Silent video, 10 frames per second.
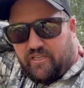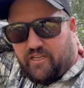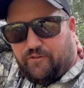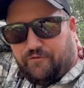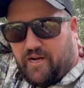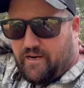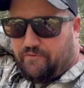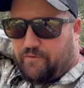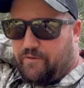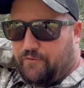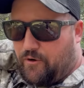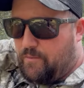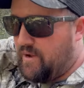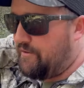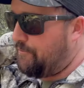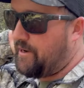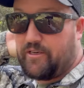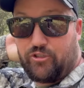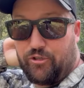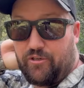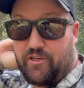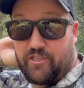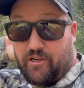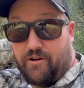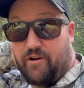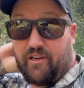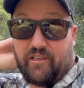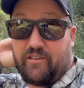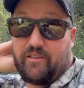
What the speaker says: Can you find out from the farmer if we can shoot a disco donkey?